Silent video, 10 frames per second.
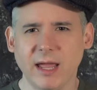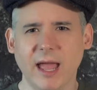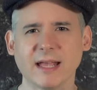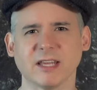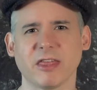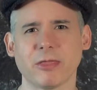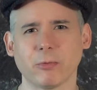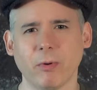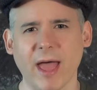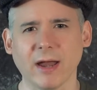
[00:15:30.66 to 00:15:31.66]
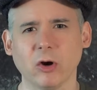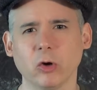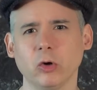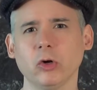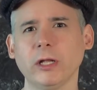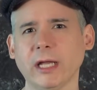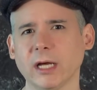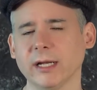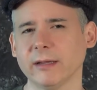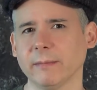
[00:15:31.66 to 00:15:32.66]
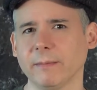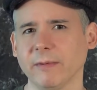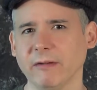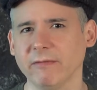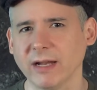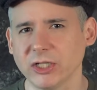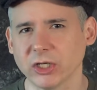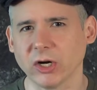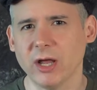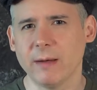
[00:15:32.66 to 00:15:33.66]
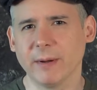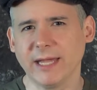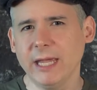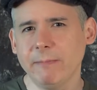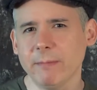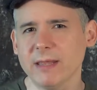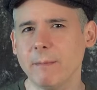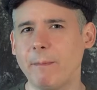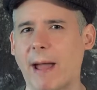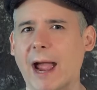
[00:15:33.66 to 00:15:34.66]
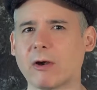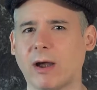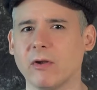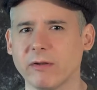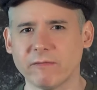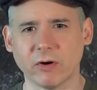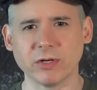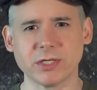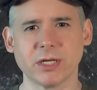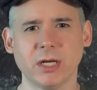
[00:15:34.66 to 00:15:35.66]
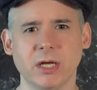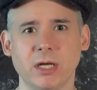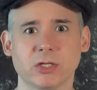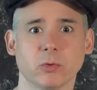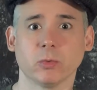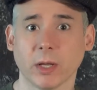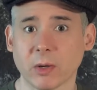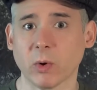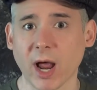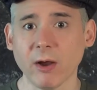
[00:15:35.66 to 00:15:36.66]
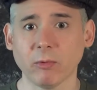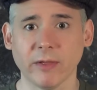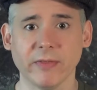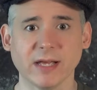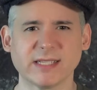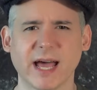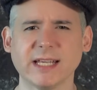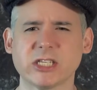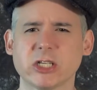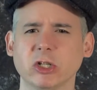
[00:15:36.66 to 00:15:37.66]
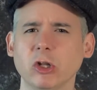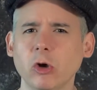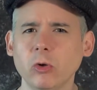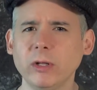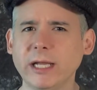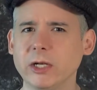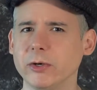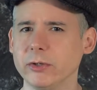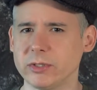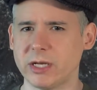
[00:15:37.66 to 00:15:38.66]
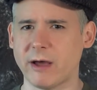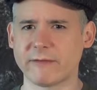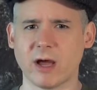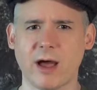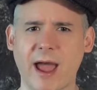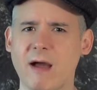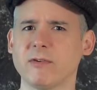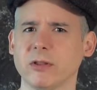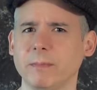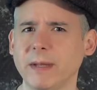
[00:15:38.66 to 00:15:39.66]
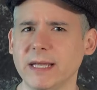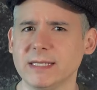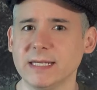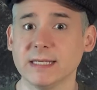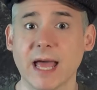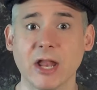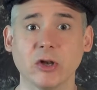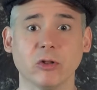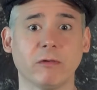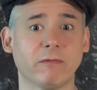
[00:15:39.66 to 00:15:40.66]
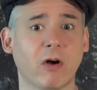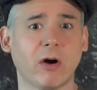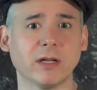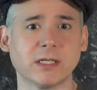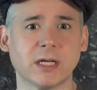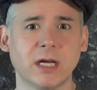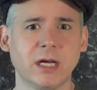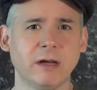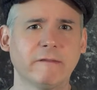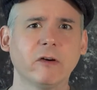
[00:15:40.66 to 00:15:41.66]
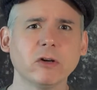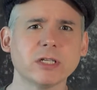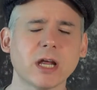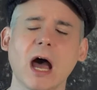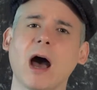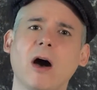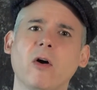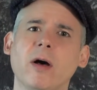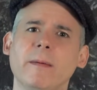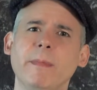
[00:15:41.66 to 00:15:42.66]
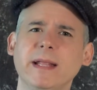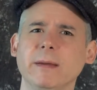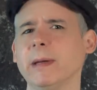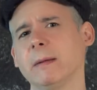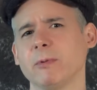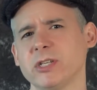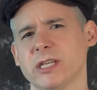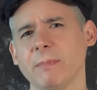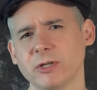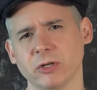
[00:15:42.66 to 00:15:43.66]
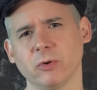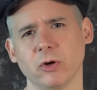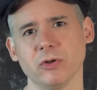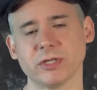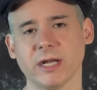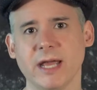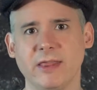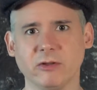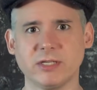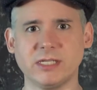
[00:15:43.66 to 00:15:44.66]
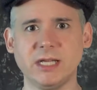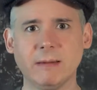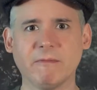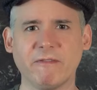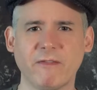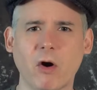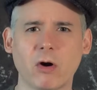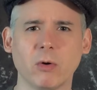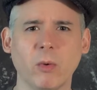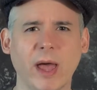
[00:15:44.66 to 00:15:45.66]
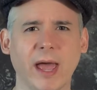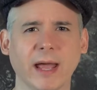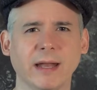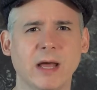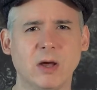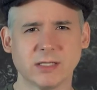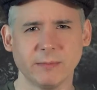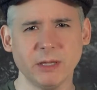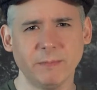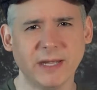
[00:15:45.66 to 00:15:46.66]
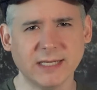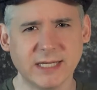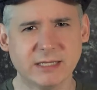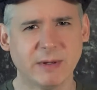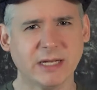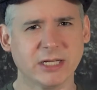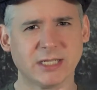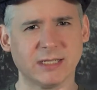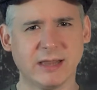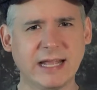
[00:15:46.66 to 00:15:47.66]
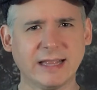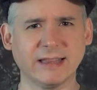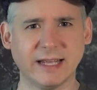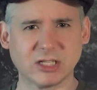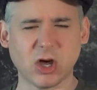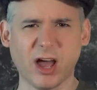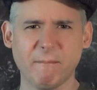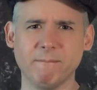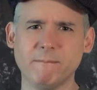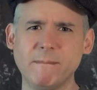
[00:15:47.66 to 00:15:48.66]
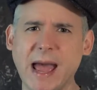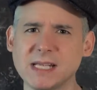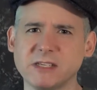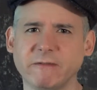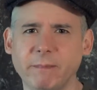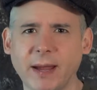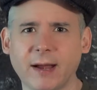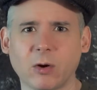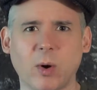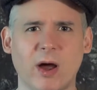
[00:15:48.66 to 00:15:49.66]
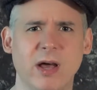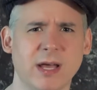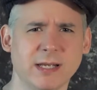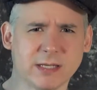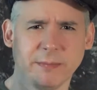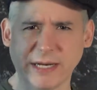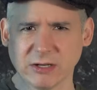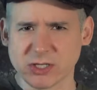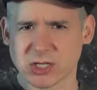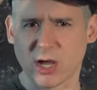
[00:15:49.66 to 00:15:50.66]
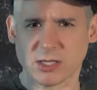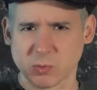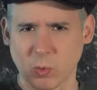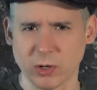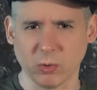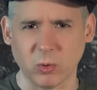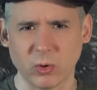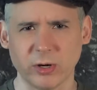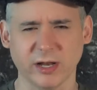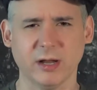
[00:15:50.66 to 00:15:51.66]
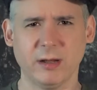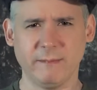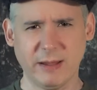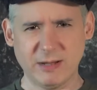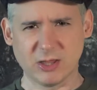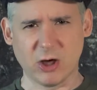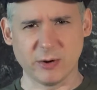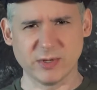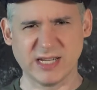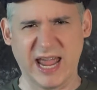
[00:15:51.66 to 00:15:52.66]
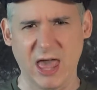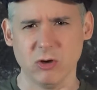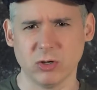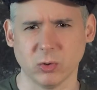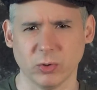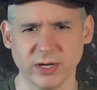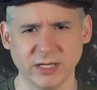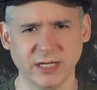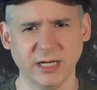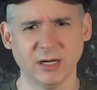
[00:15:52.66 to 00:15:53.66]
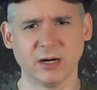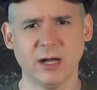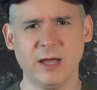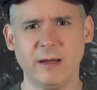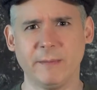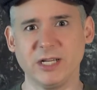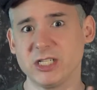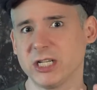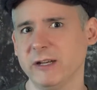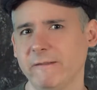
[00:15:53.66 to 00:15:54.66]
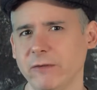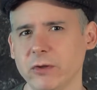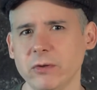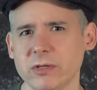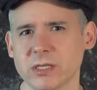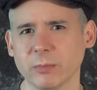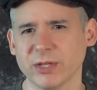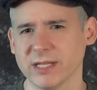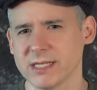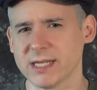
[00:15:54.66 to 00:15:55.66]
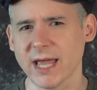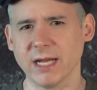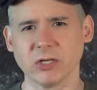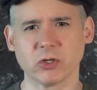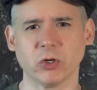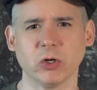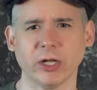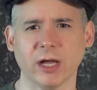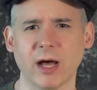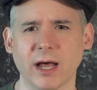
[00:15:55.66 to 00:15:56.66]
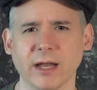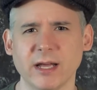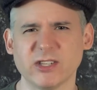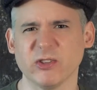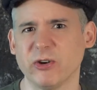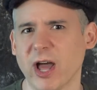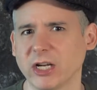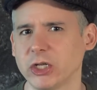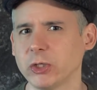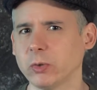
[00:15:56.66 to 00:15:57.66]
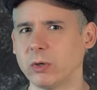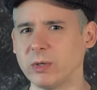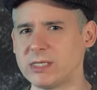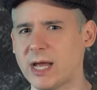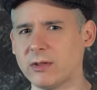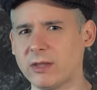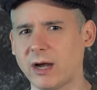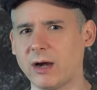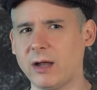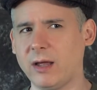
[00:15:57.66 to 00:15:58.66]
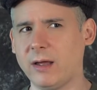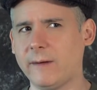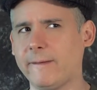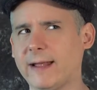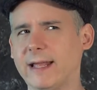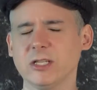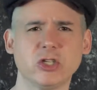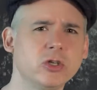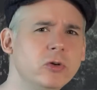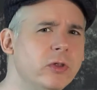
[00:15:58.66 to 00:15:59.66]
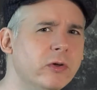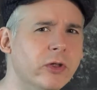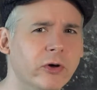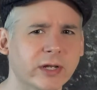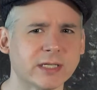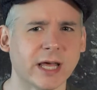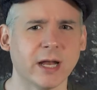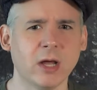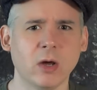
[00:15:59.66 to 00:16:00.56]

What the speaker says: as a threat early on in the adventure, but keep them in the background at first. So like when I run this, I slowly introduce the GNOPHKEN after the PCs enter the forest. First, I'll make them make perception rolls and they'll see him far away, and some of the PCs may just think that they saw a massive bear, while somebody else saw its one horn and maybe thought it was an elk or a deer, but just confuse them with its sightings early on, so they're not sure what's out there. And then soon they'll notice that